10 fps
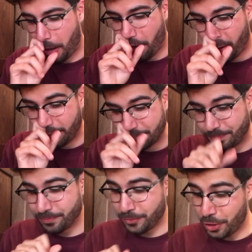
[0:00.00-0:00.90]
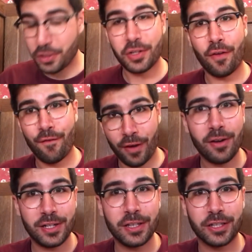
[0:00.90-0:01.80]
Um, looks
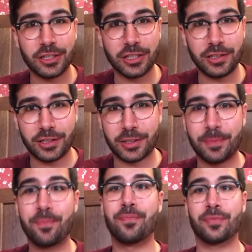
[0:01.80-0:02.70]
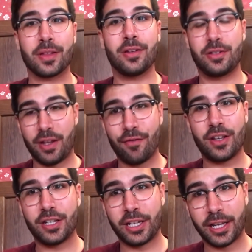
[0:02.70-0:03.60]
very delicious
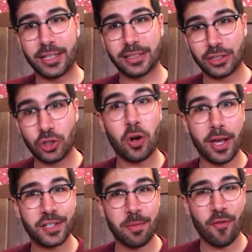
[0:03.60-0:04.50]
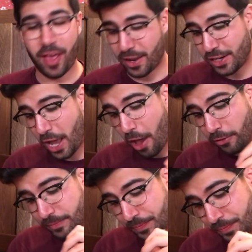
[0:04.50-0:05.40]
definitely gonna try some of that
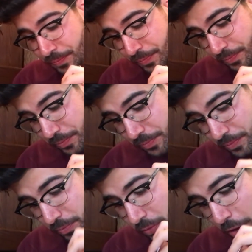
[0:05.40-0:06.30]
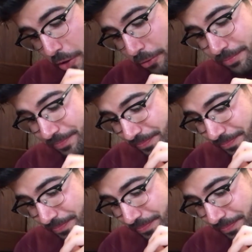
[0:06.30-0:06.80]
now. Oh.